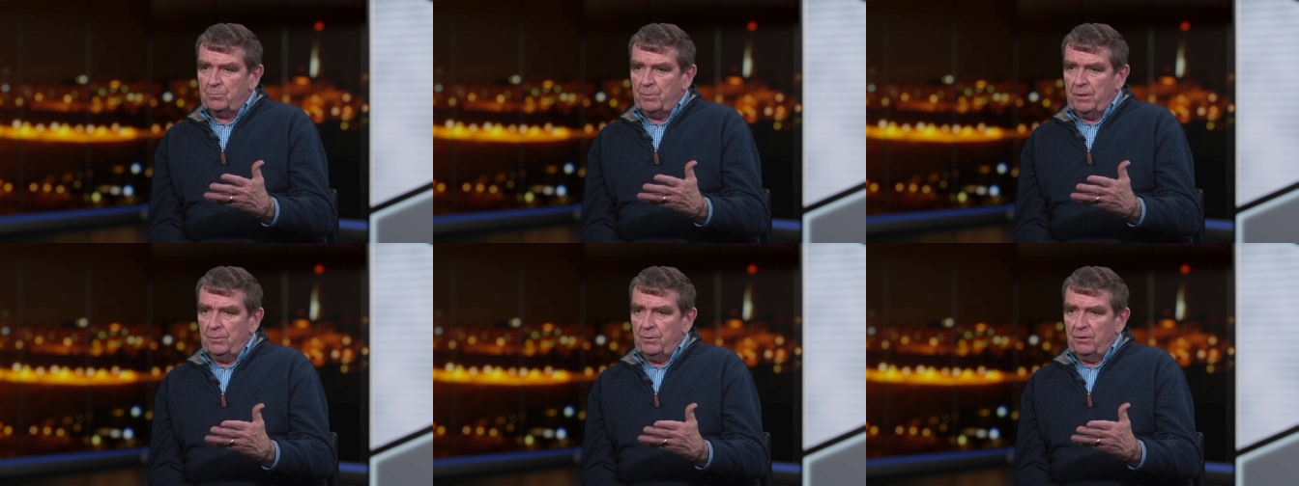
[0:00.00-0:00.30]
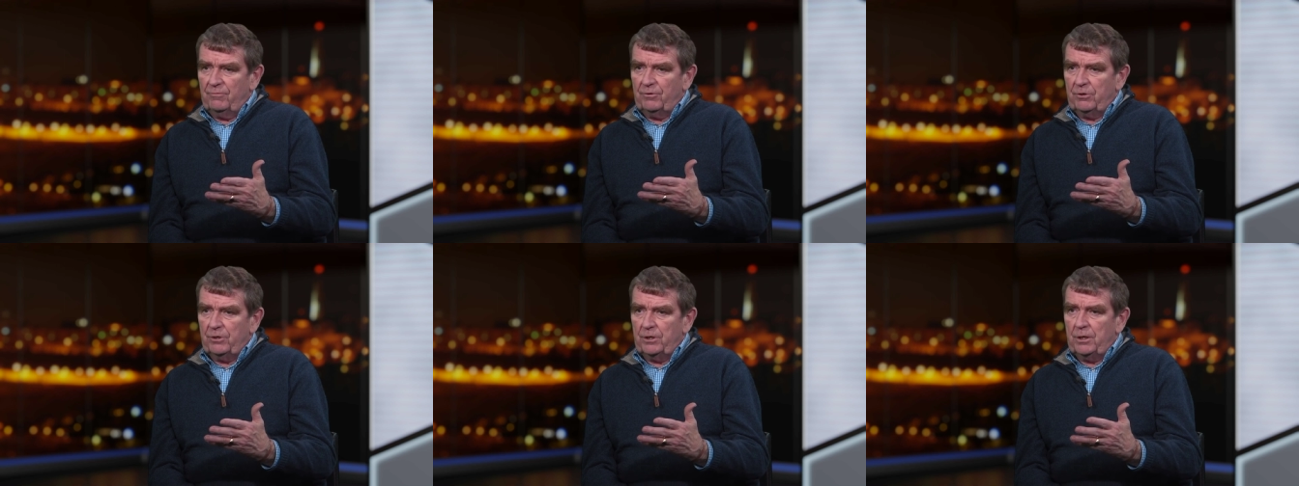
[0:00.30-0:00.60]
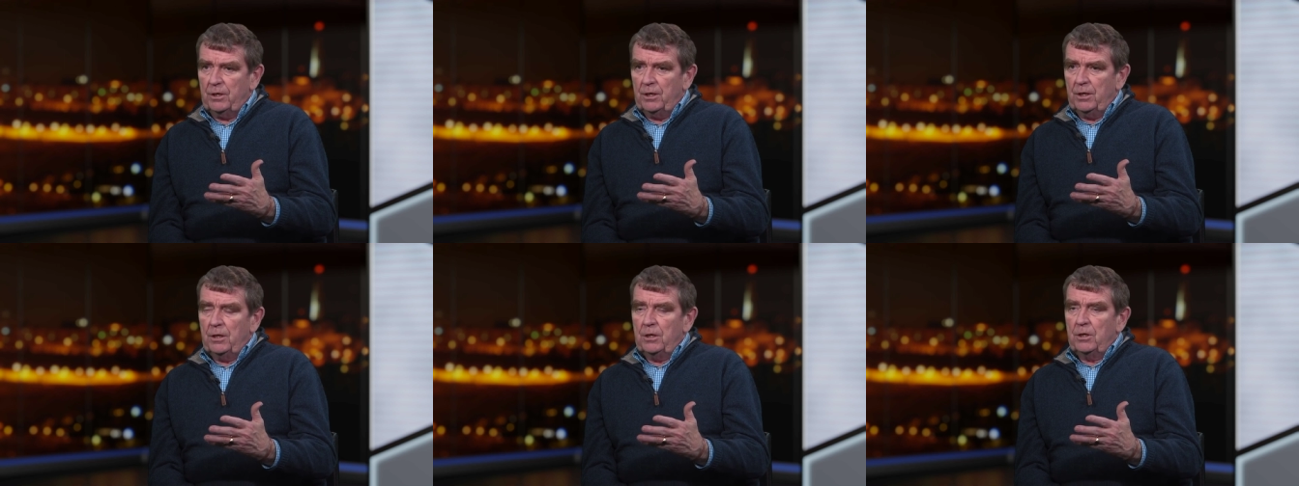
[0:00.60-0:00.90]
People are
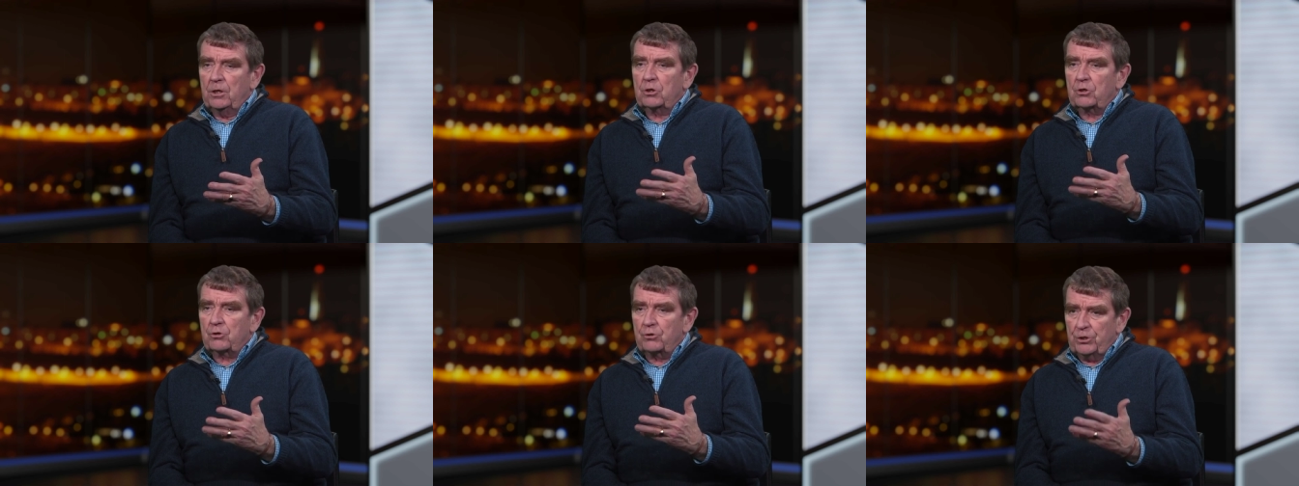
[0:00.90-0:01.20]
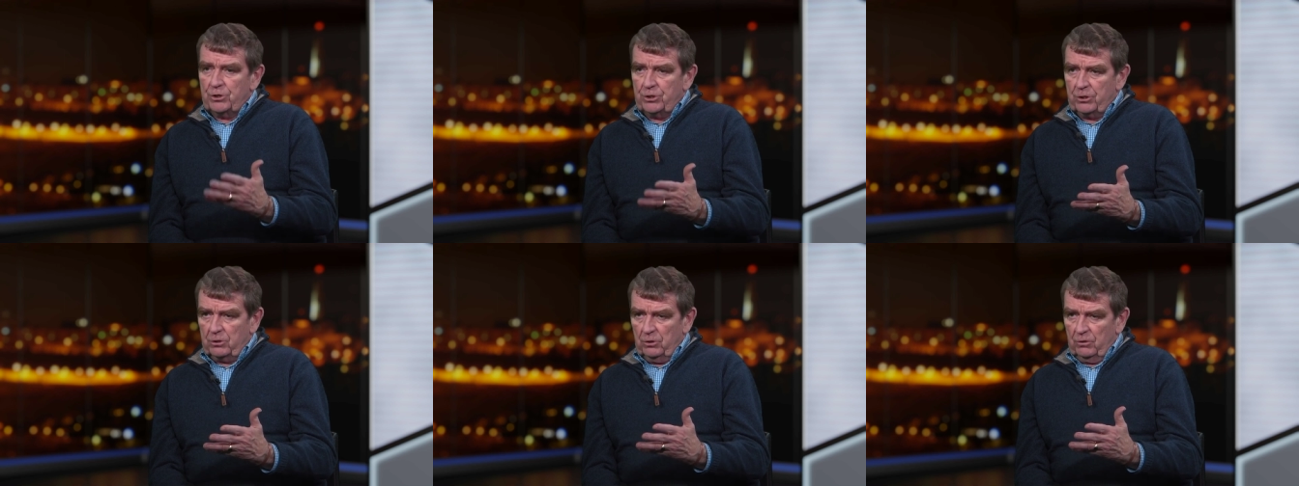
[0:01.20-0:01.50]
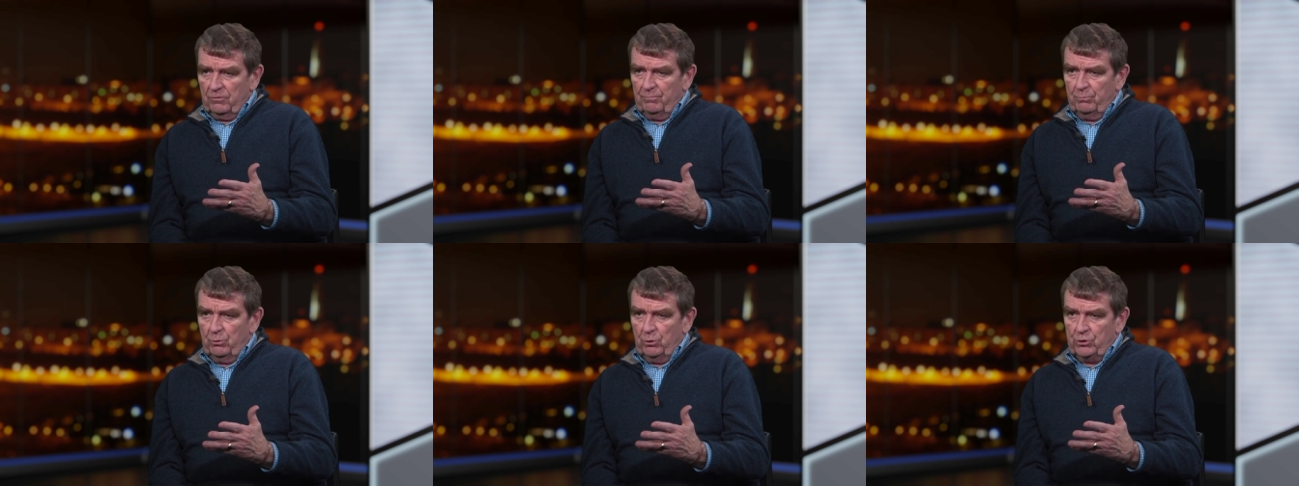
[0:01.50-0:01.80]
very
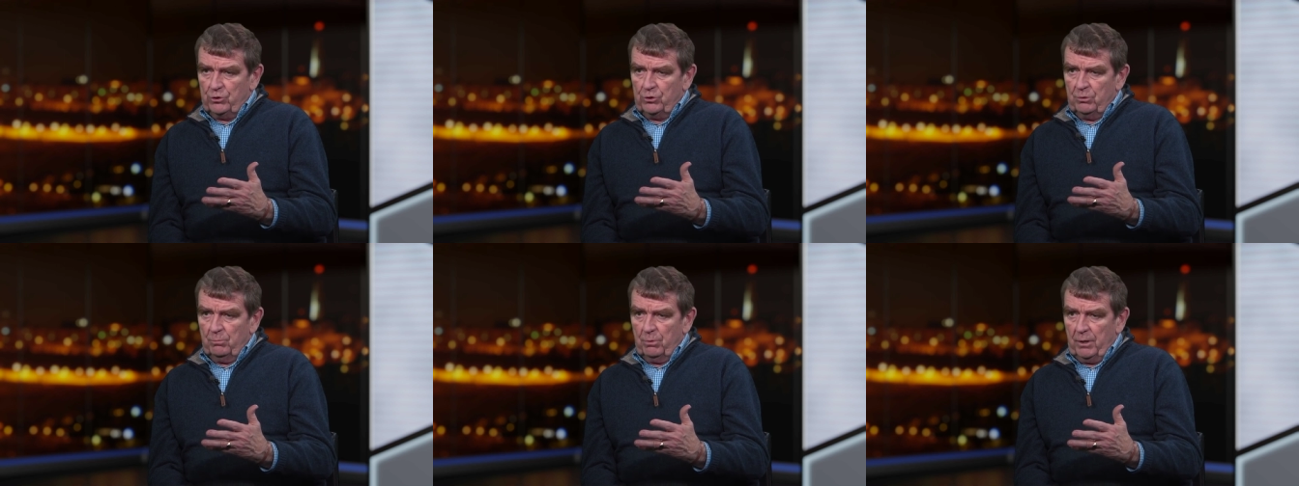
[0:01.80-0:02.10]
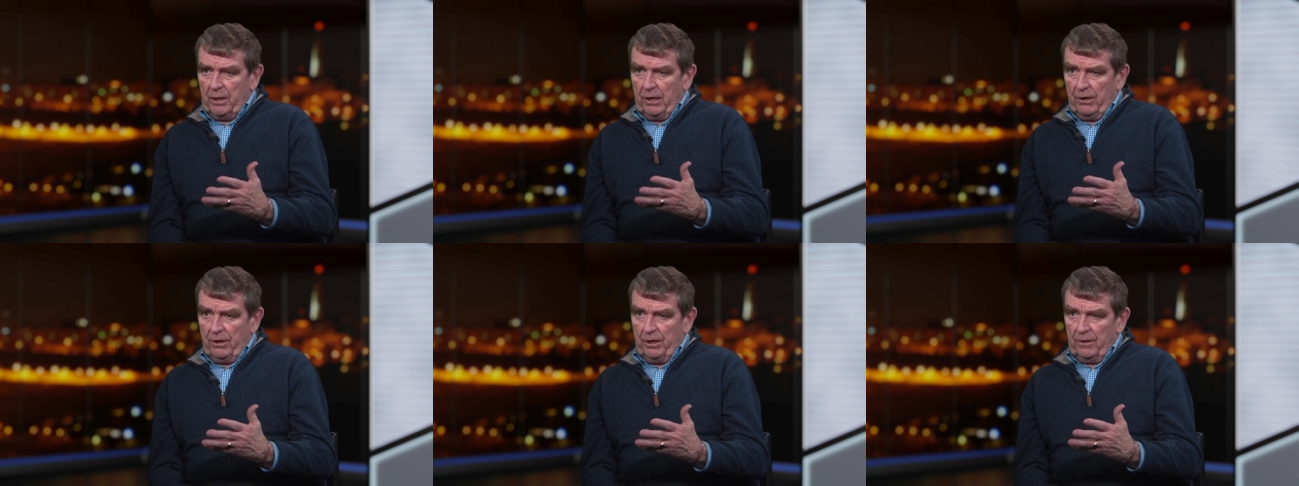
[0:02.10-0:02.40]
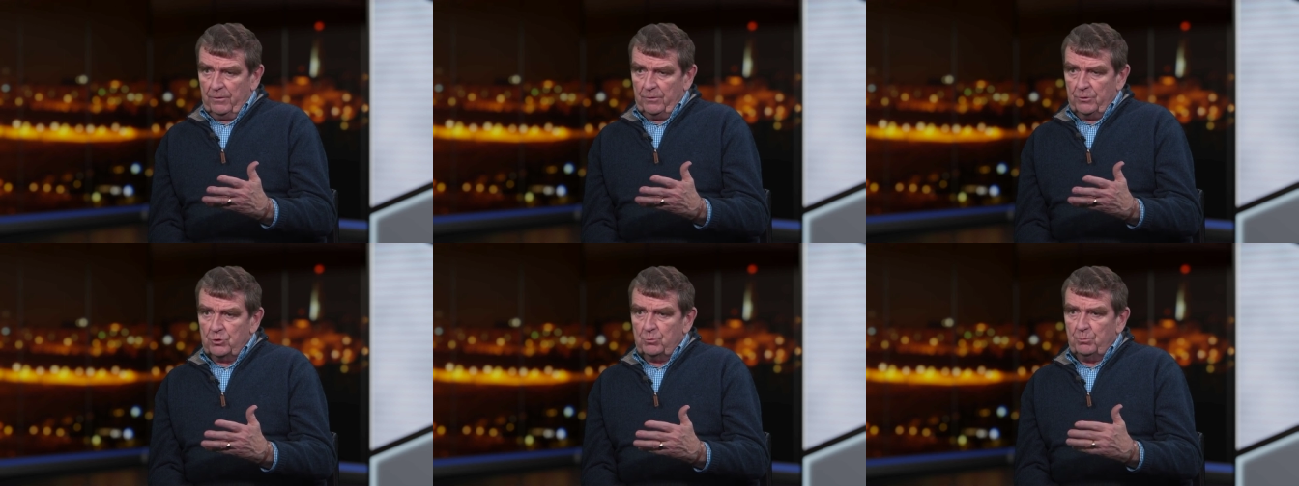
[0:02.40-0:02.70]
critical of Bush and Blair and
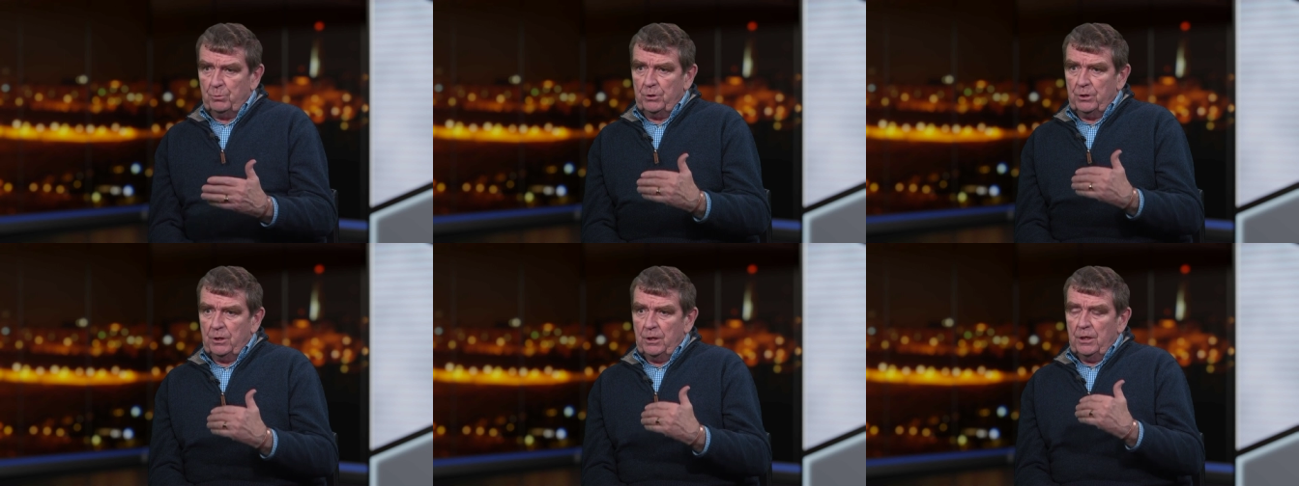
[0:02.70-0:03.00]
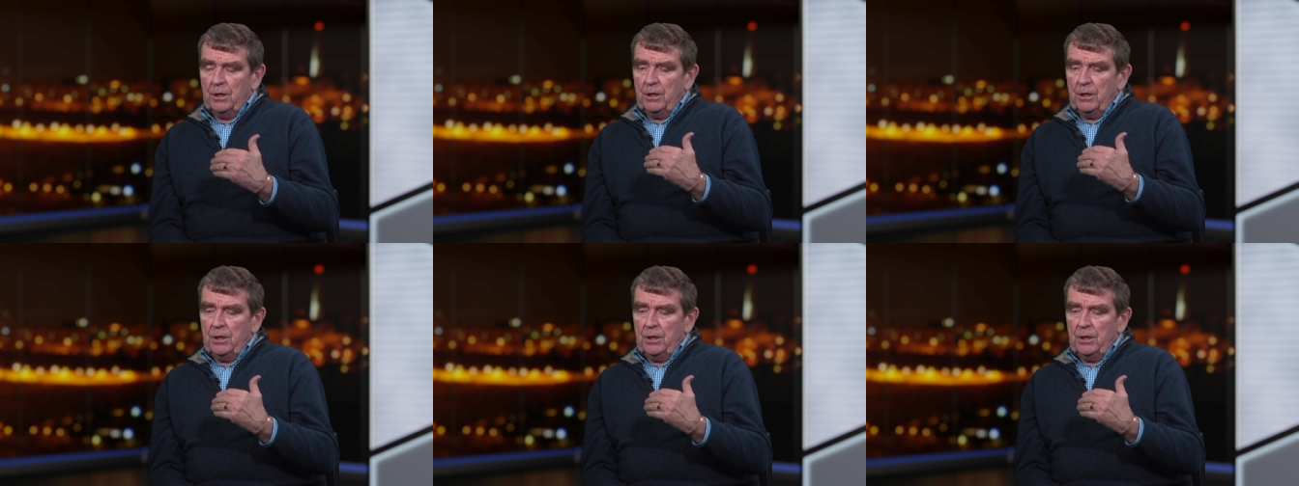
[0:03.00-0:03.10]
others, but